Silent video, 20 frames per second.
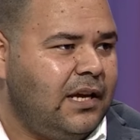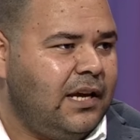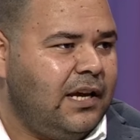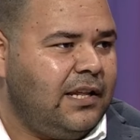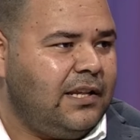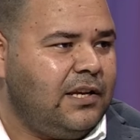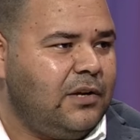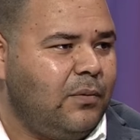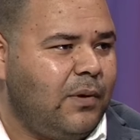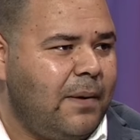
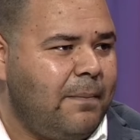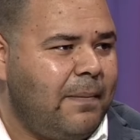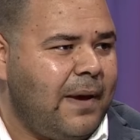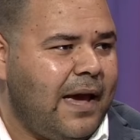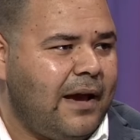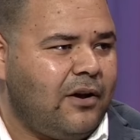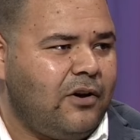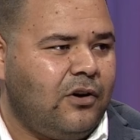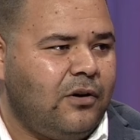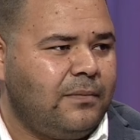And he went
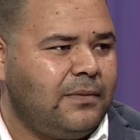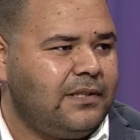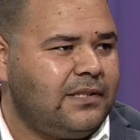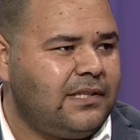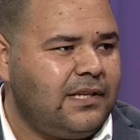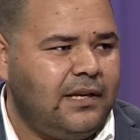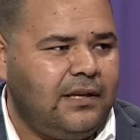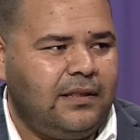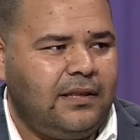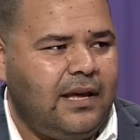back home and
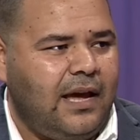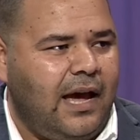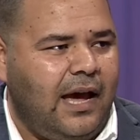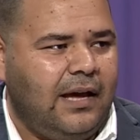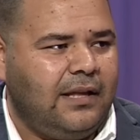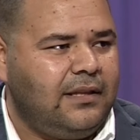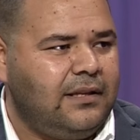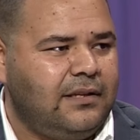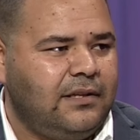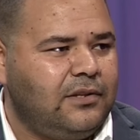said,
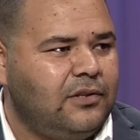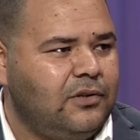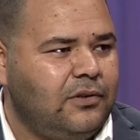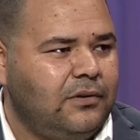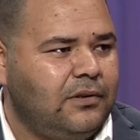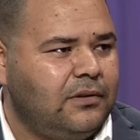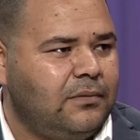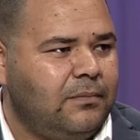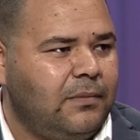I didn't do it.